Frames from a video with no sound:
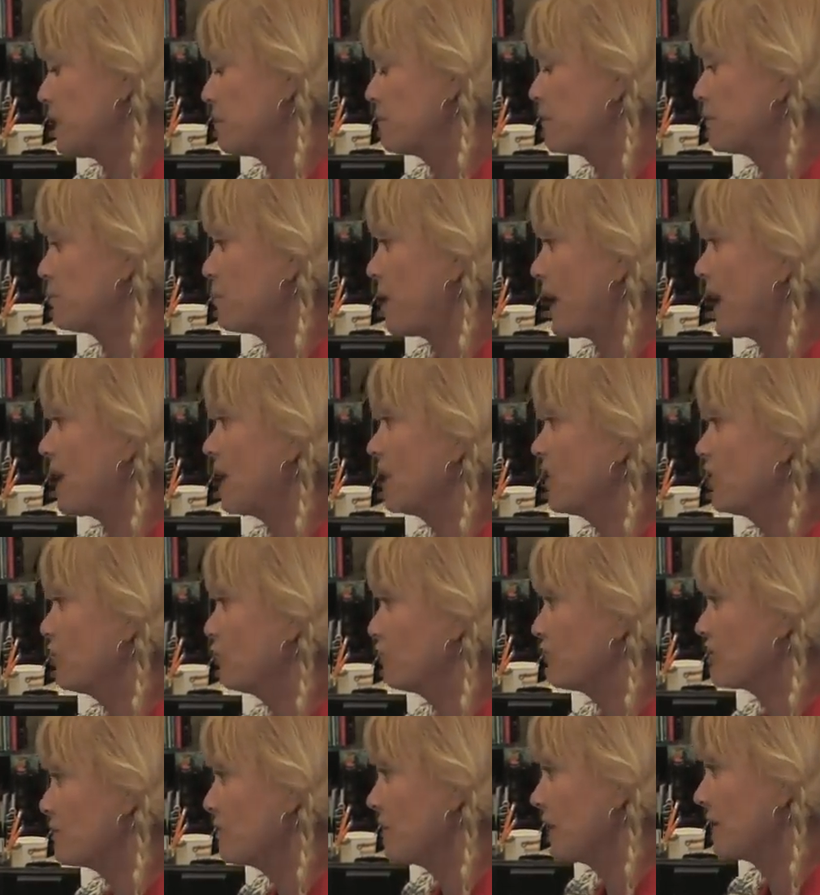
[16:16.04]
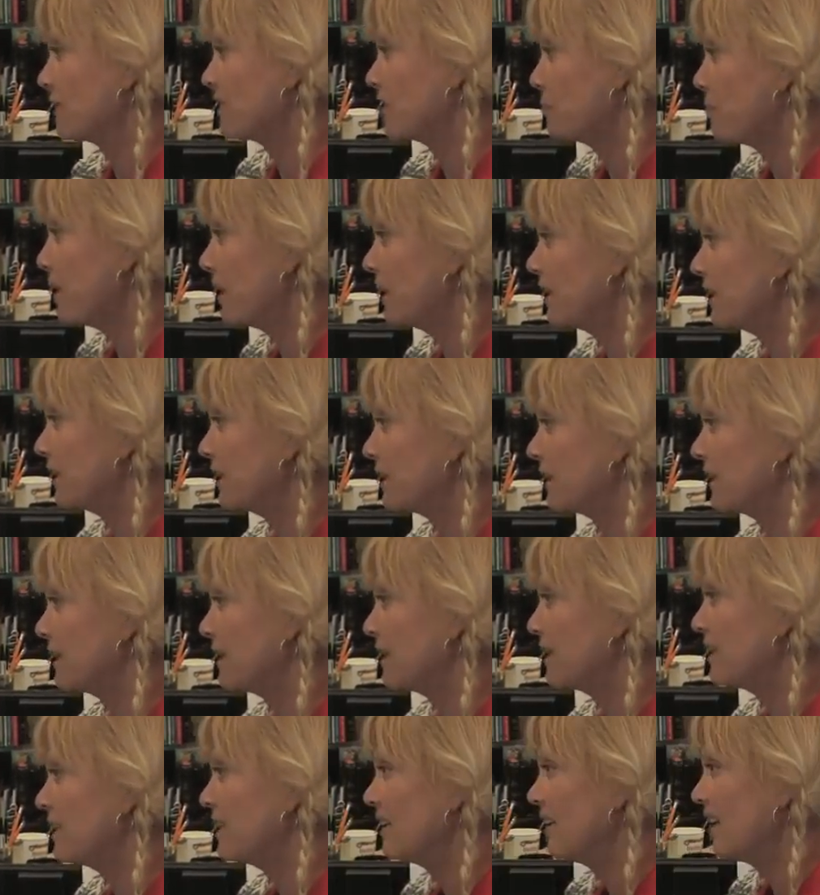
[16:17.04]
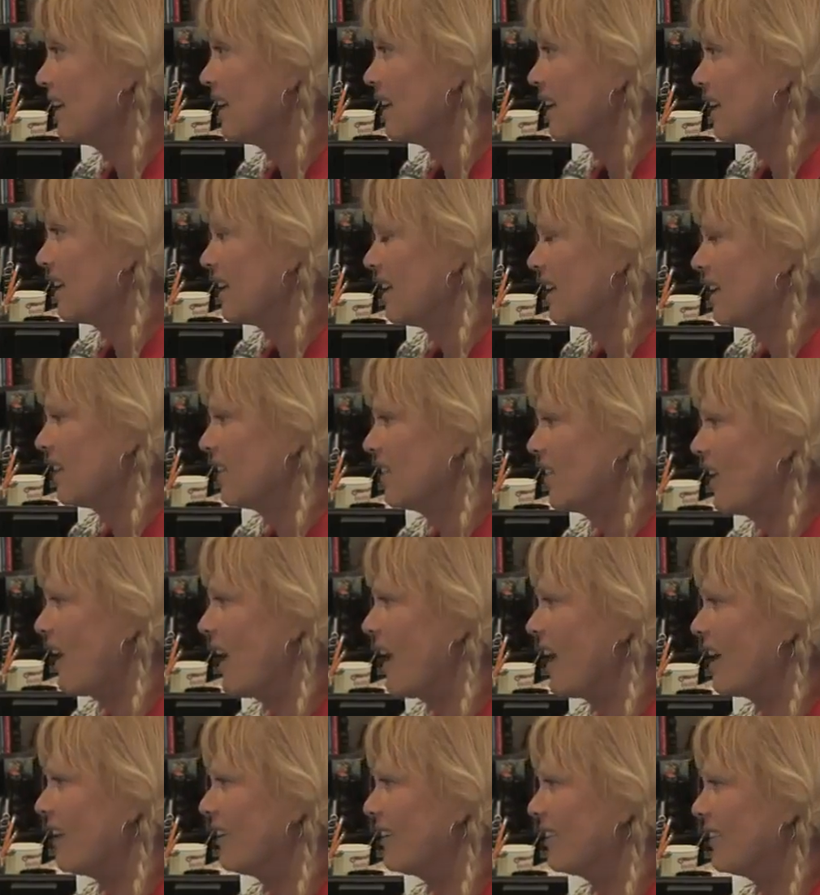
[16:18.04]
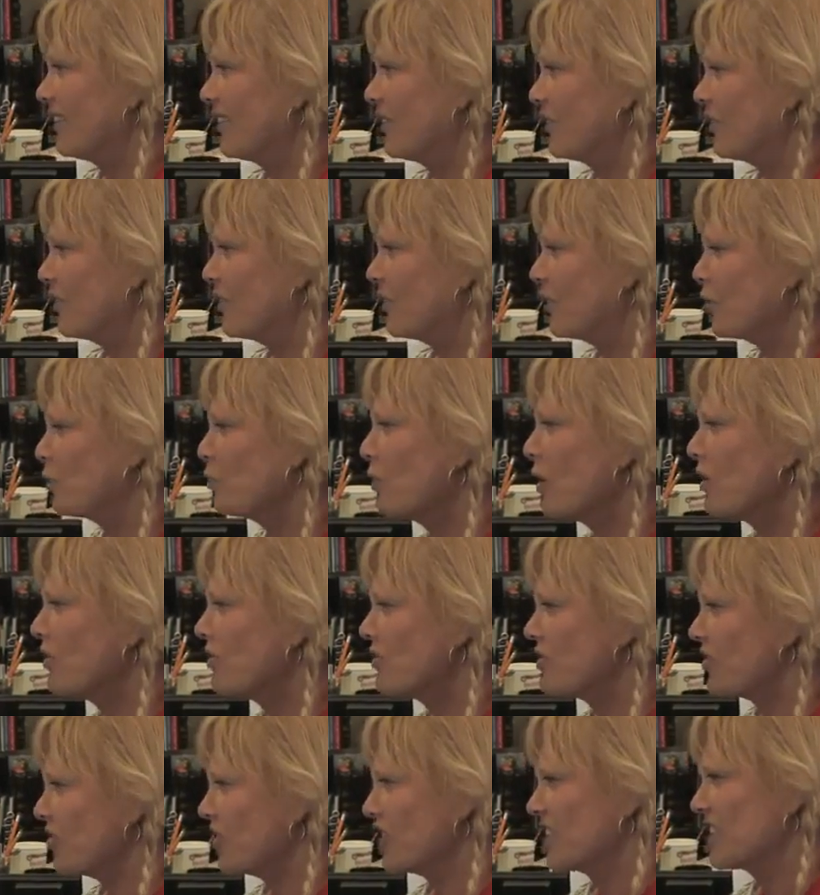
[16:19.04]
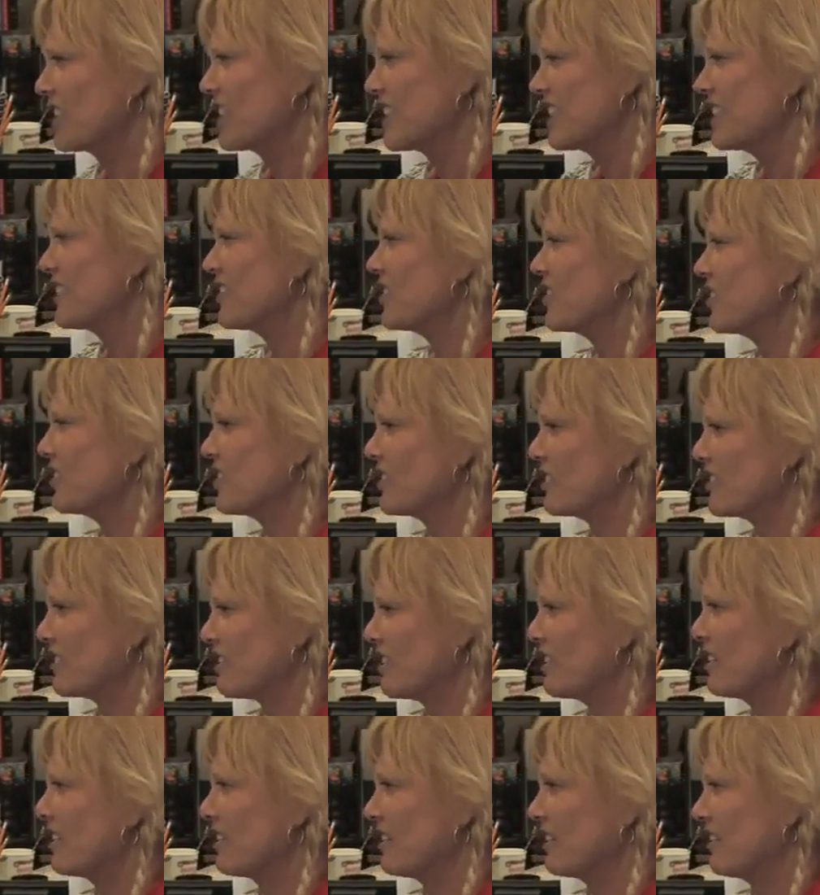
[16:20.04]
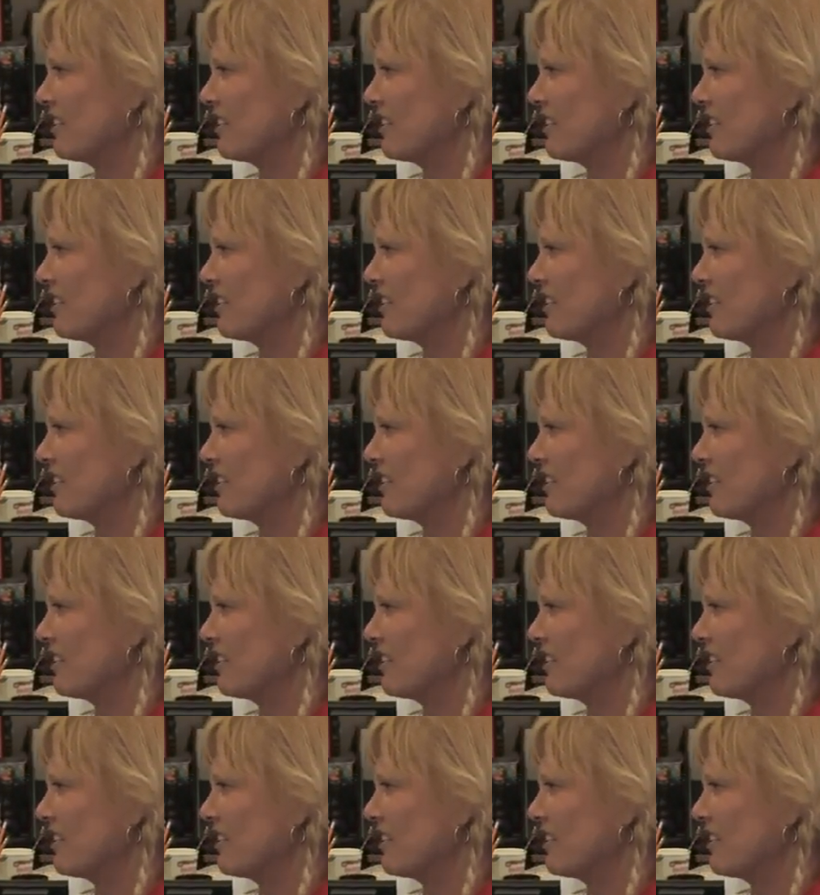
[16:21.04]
keeps paying huge amounts of money, and you wonder, is this just